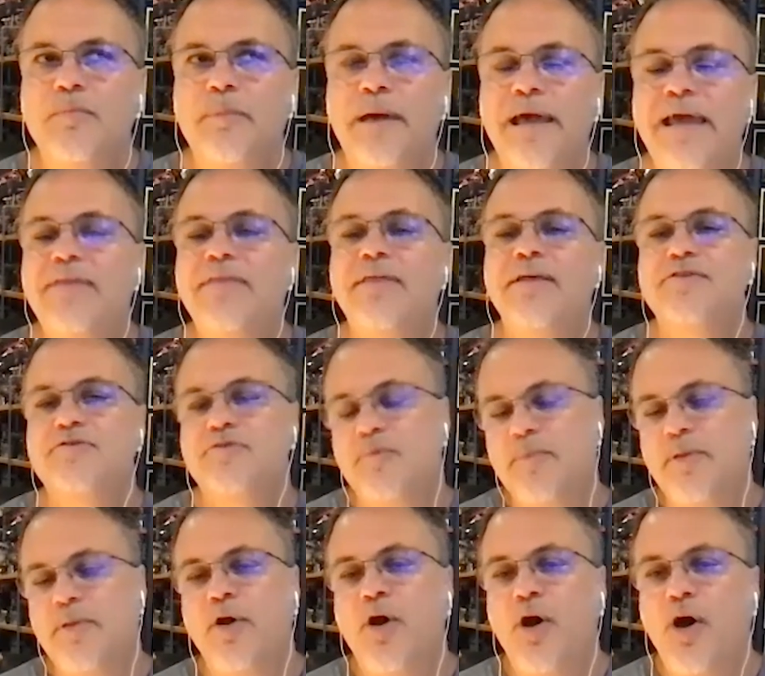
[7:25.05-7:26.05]
make things
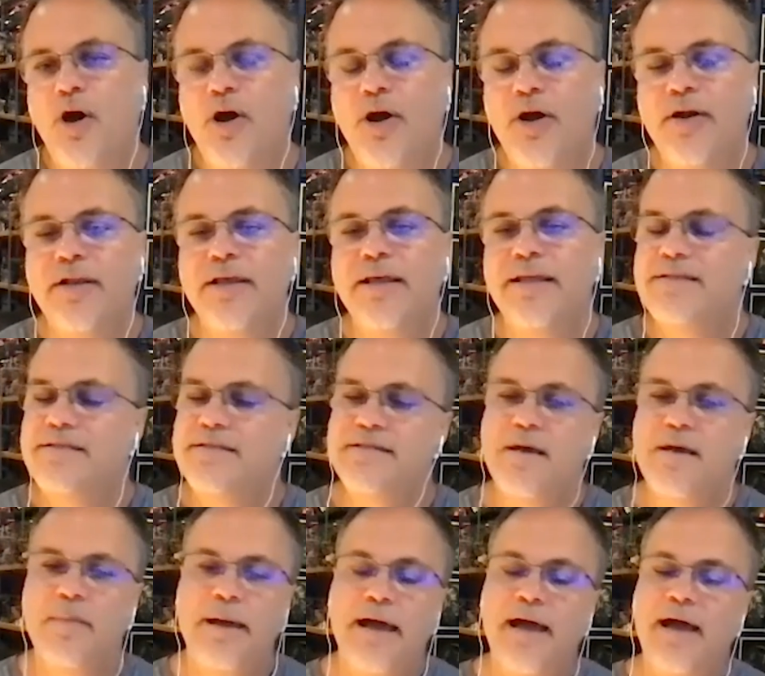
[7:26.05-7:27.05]
from their heart it
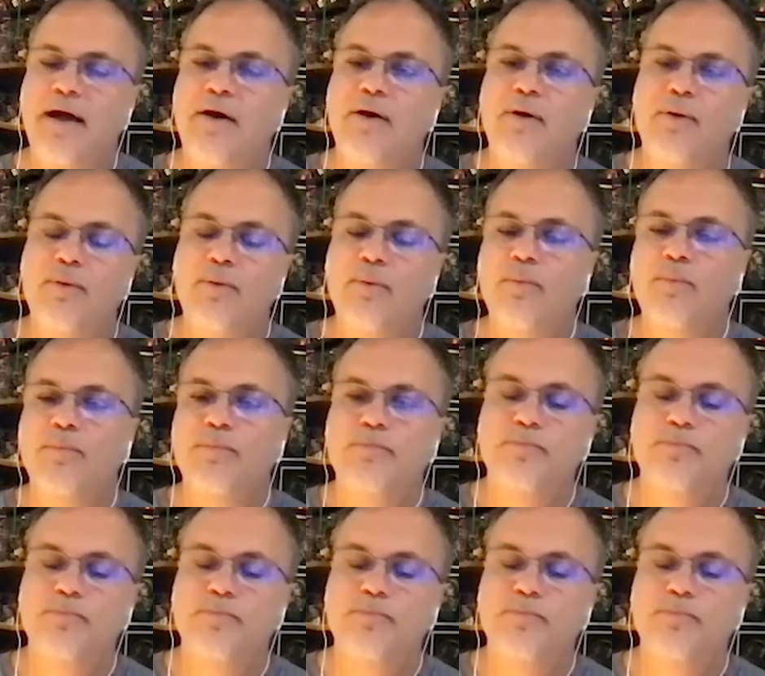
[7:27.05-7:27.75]
somehow